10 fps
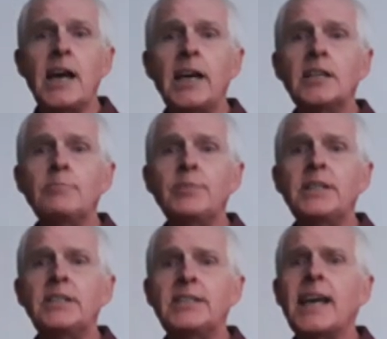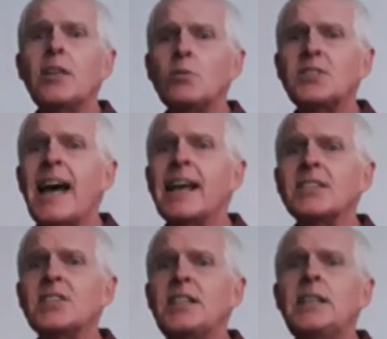and a big yellow
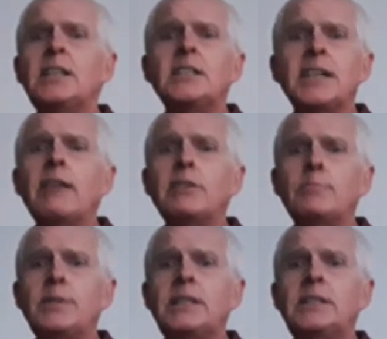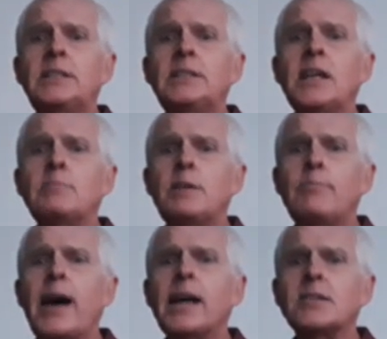taxi carried me and me
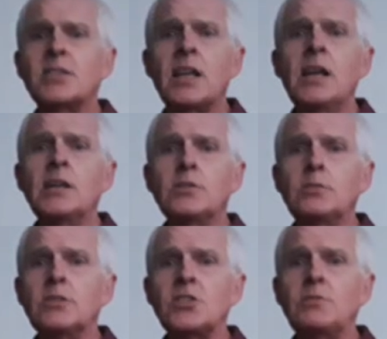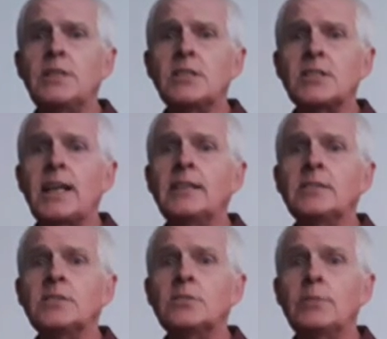bags through the streets
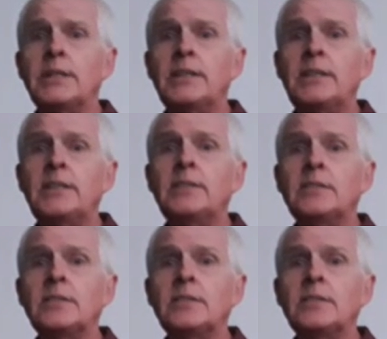and the rain.